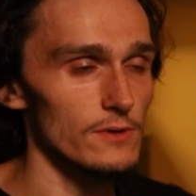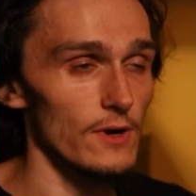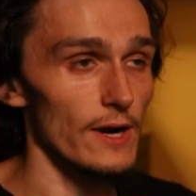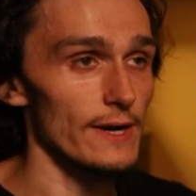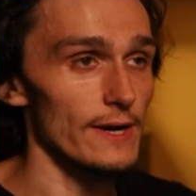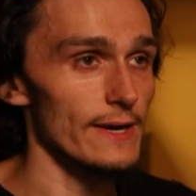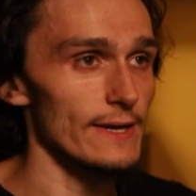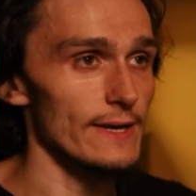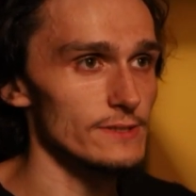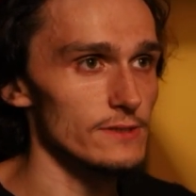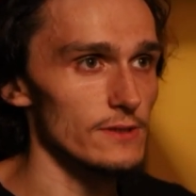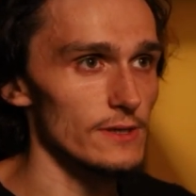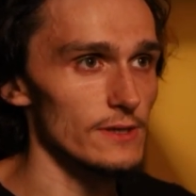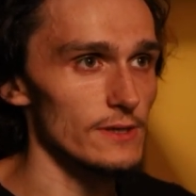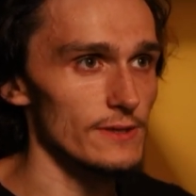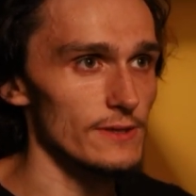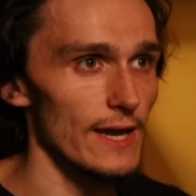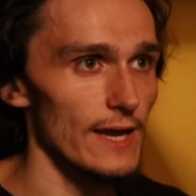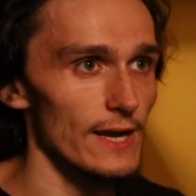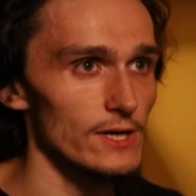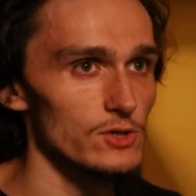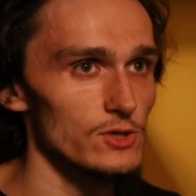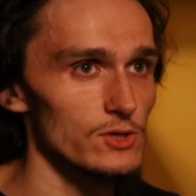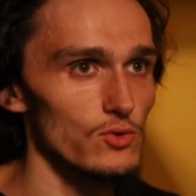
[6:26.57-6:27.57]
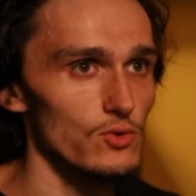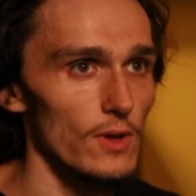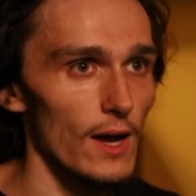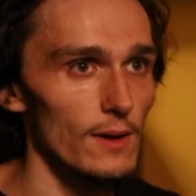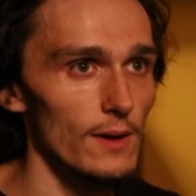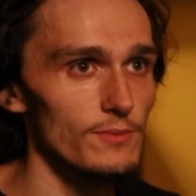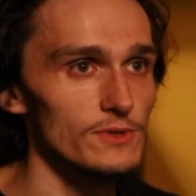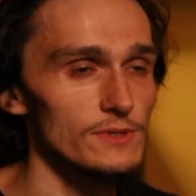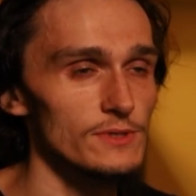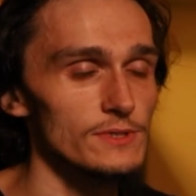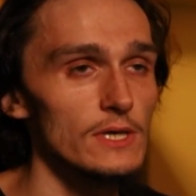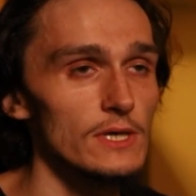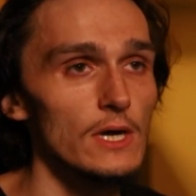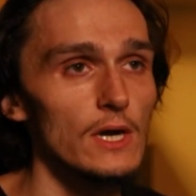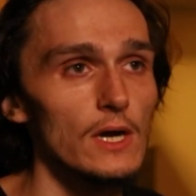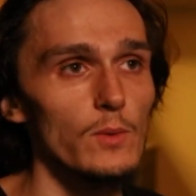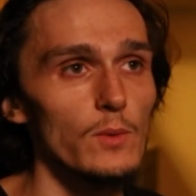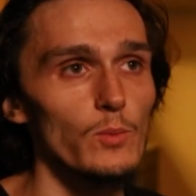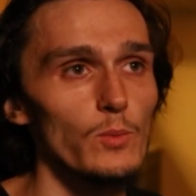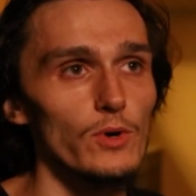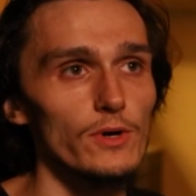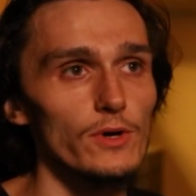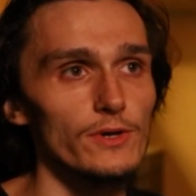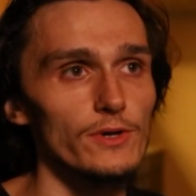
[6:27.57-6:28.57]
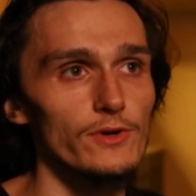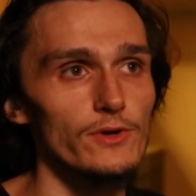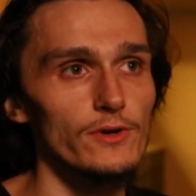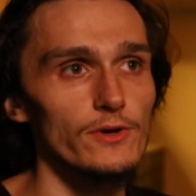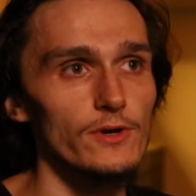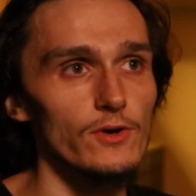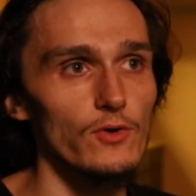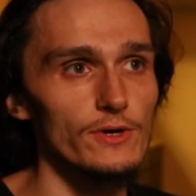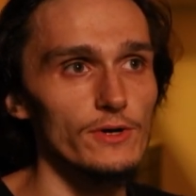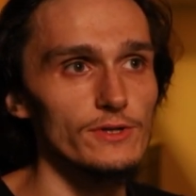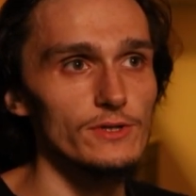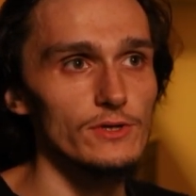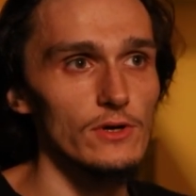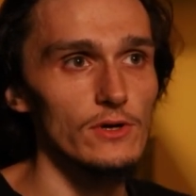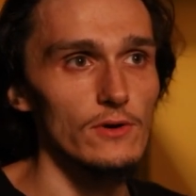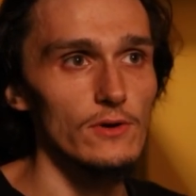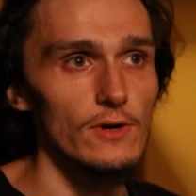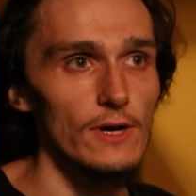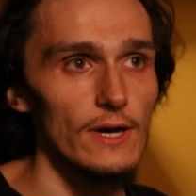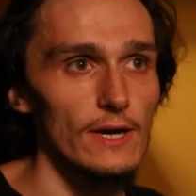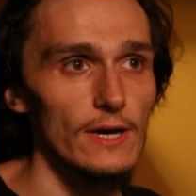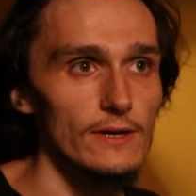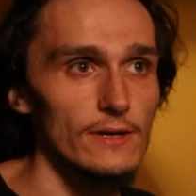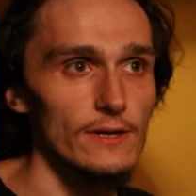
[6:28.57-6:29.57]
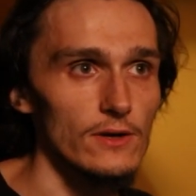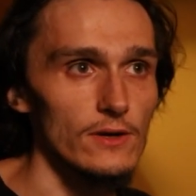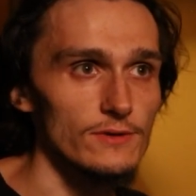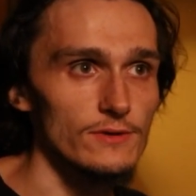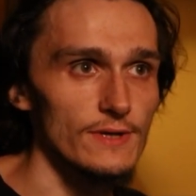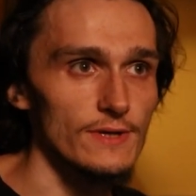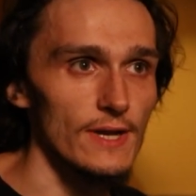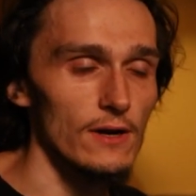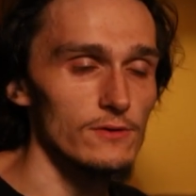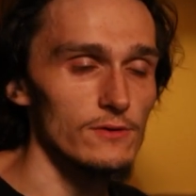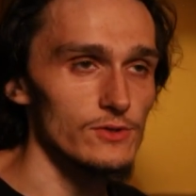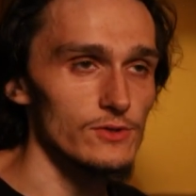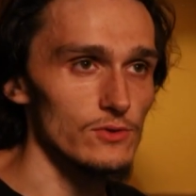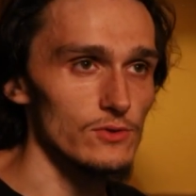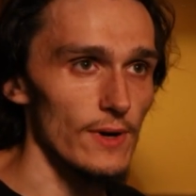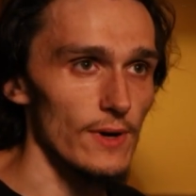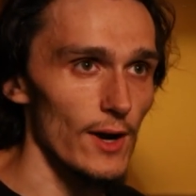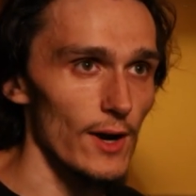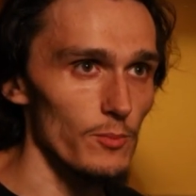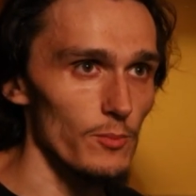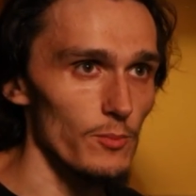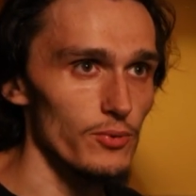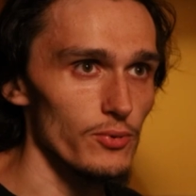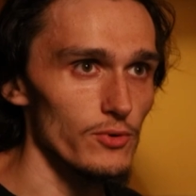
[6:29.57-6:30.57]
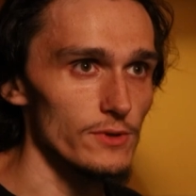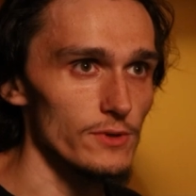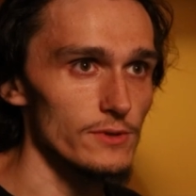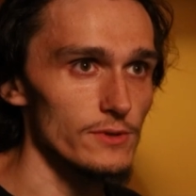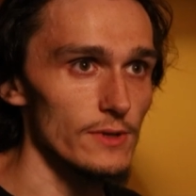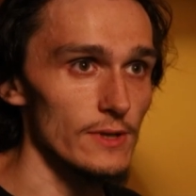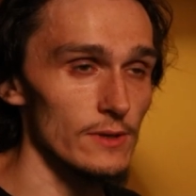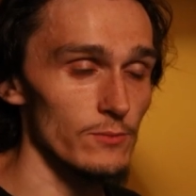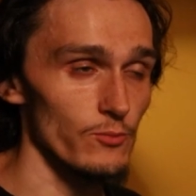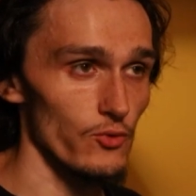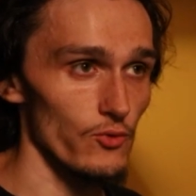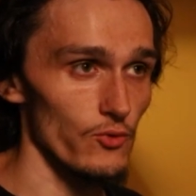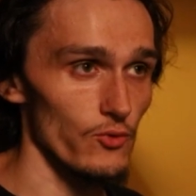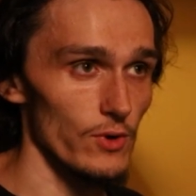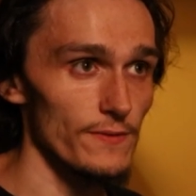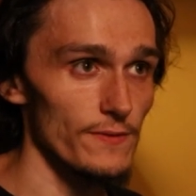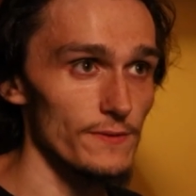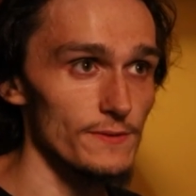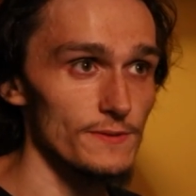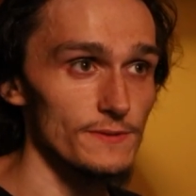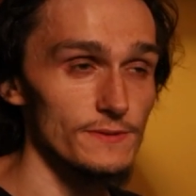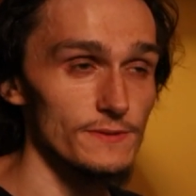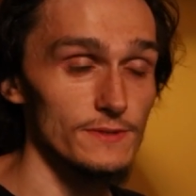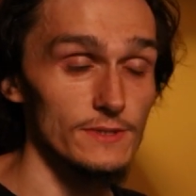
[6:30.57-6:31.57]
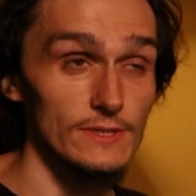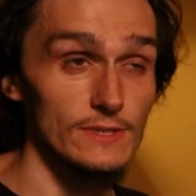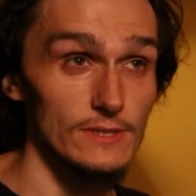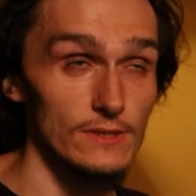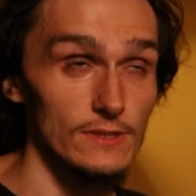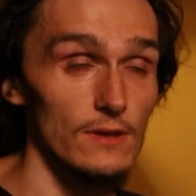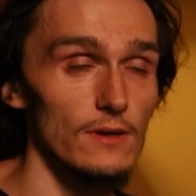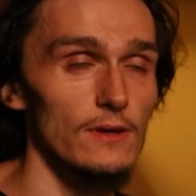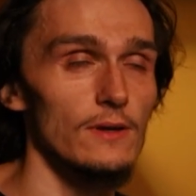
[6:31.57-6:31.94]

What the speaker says: select the actual options, but you're going to go ahead and go down to output in parentheses,